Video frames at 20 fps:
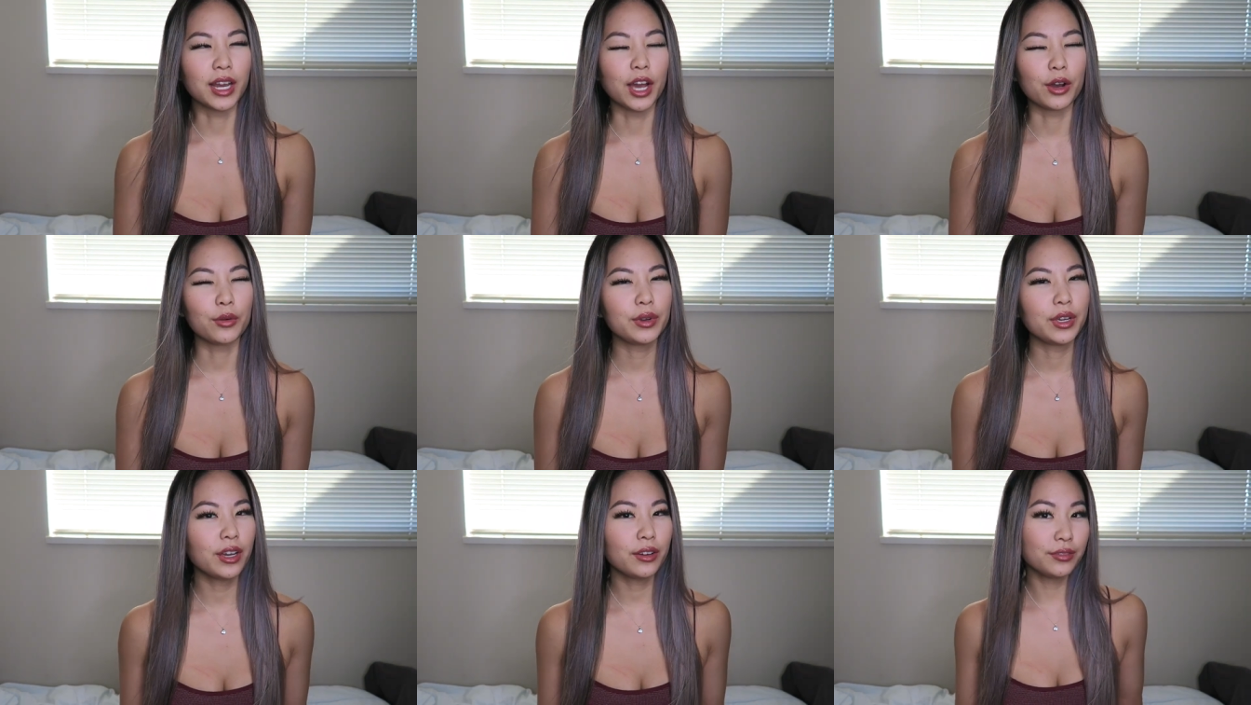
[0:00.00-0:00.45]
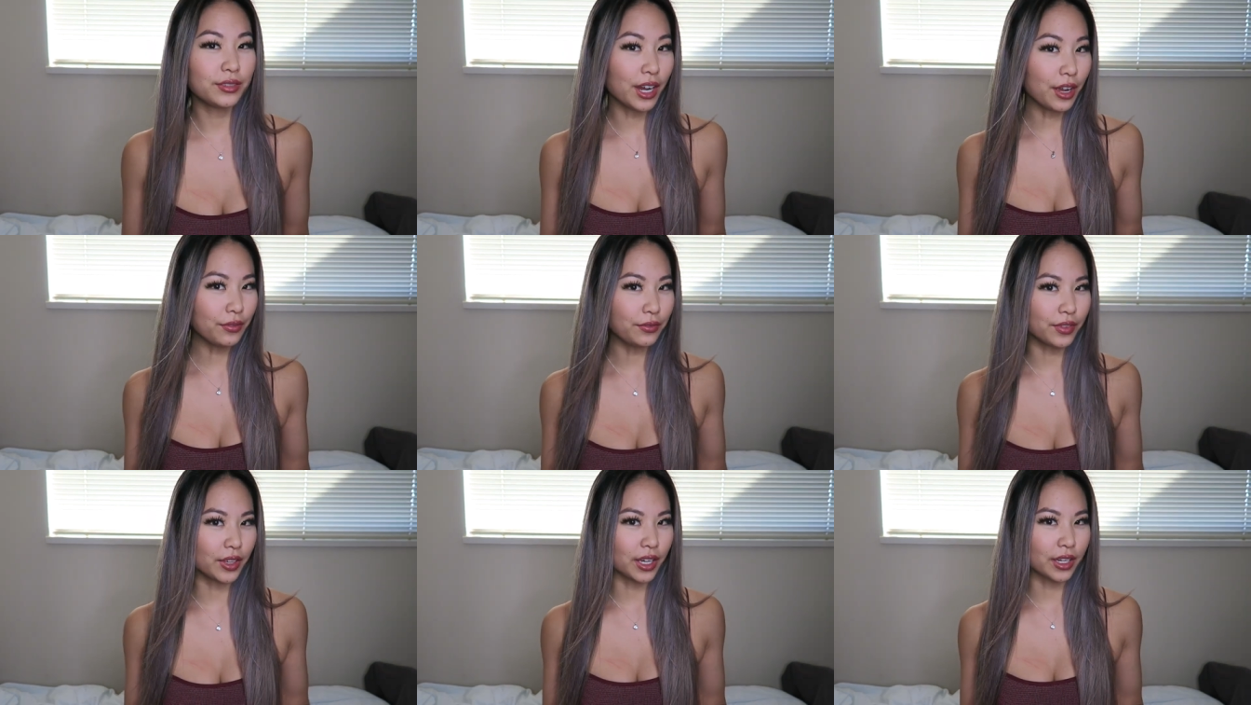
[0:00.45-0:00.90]
Now we have
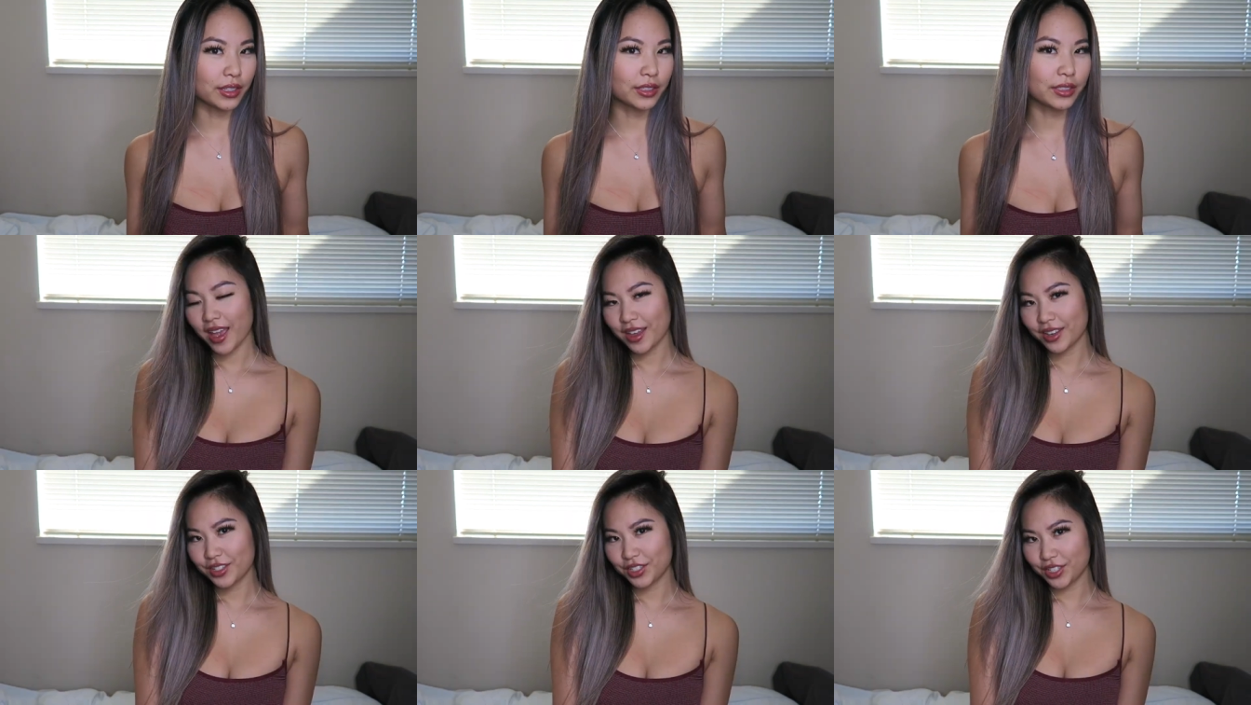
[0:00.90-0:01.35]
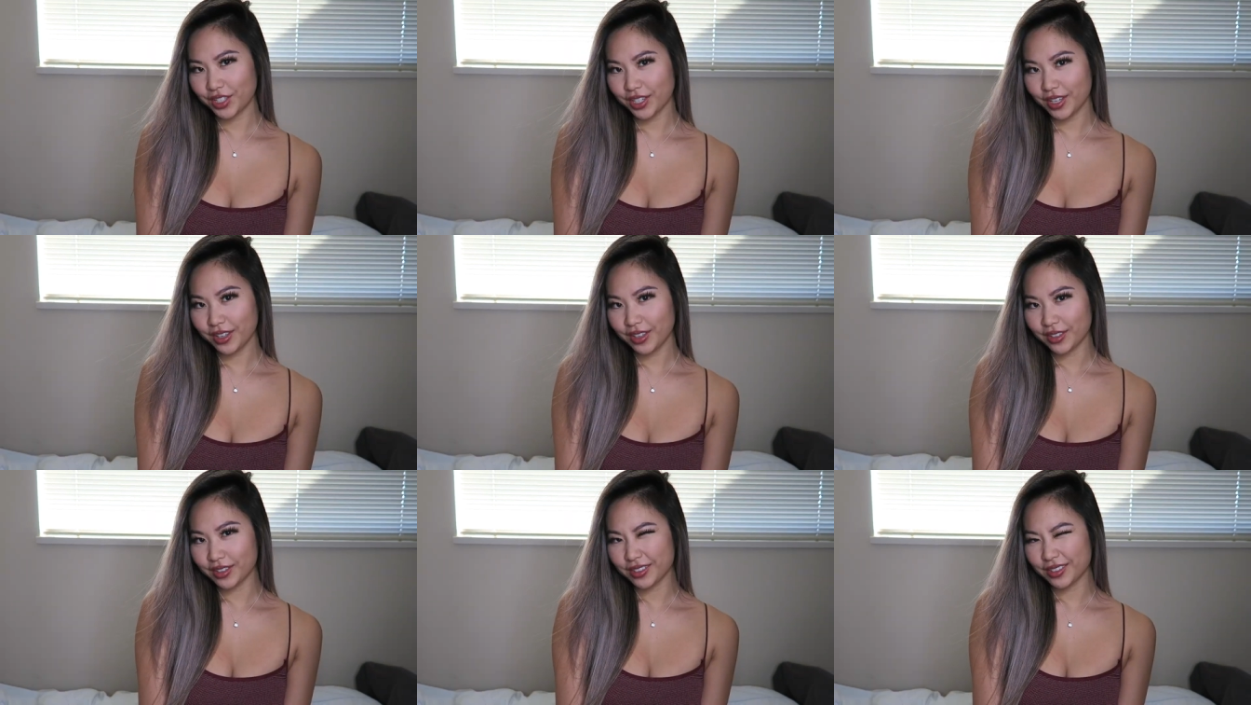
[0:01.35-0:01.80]
Netflix. And
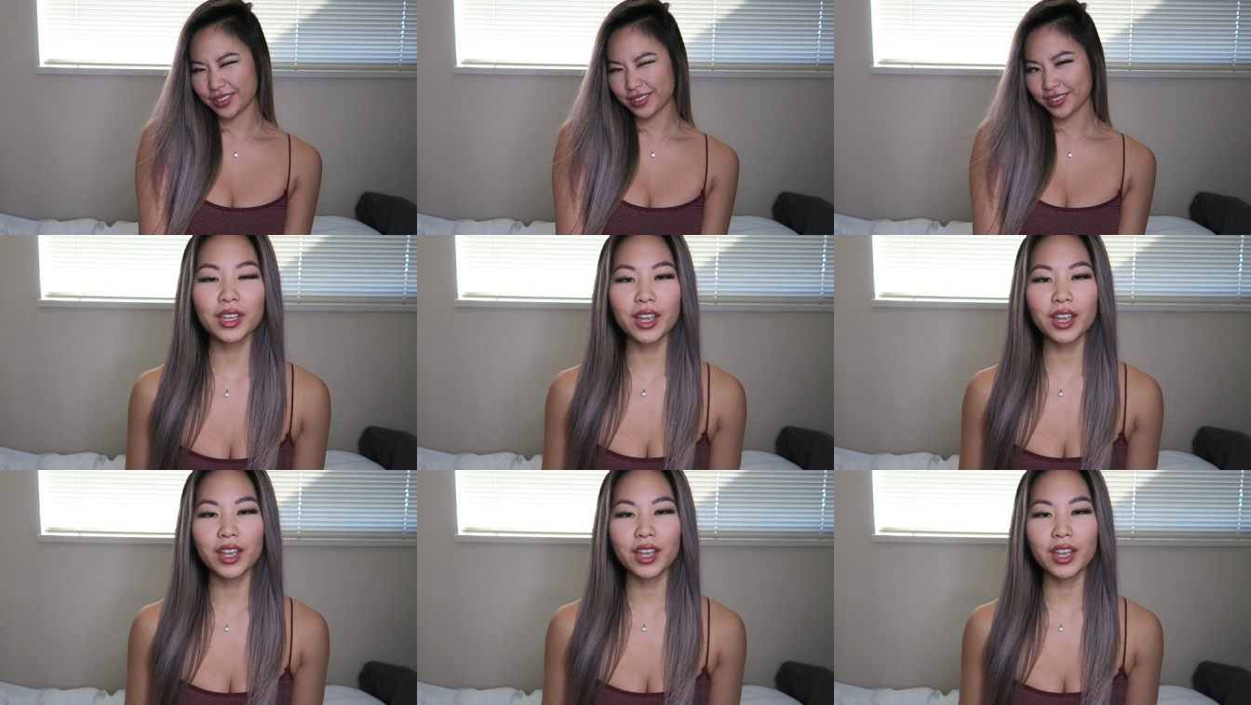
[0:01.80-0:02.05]
chill.